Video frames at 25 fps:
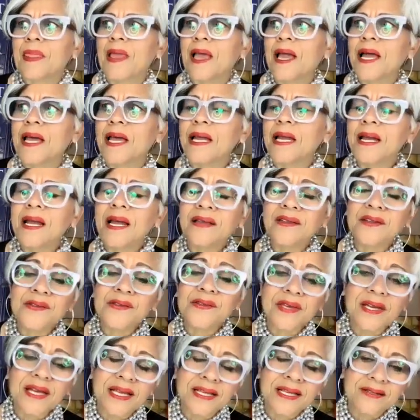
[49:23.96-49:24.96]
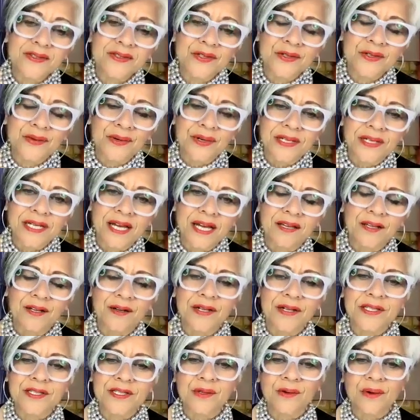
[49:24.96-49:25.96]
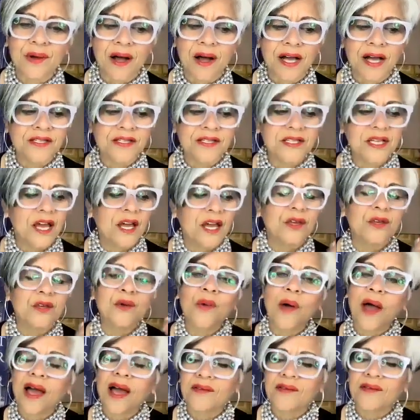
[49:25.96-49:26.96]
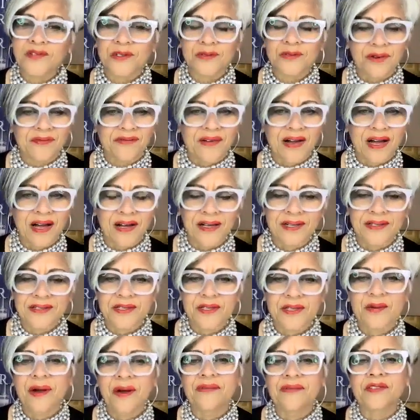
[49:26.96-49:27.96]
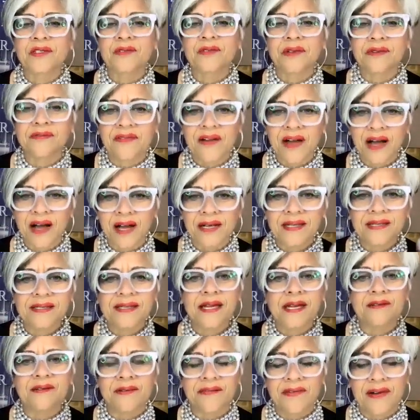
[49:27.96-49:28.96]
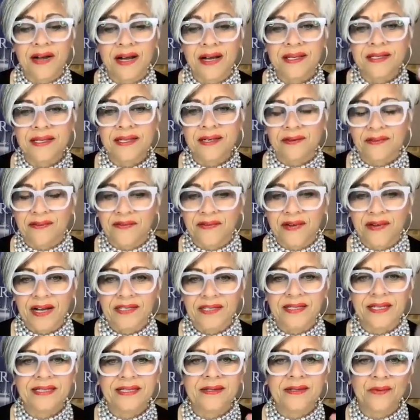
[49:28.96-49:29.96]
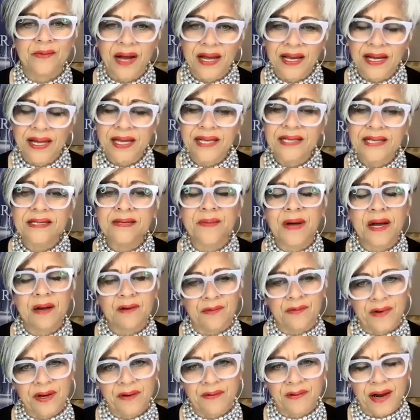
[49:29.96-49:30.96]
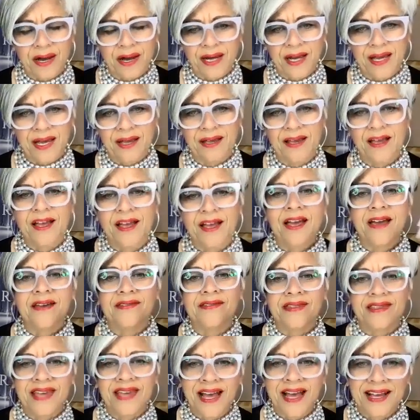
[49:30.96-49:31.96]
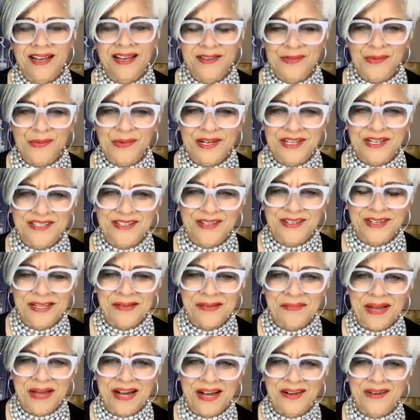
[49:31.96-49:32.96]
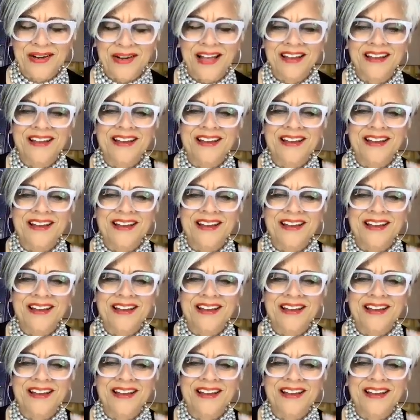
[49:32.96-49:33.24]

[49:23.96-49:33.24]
And another thing as a storyteller is, you guys, you have to revise. You have to revise and revise and revise, because writing is about rewriting. That is what it's all about.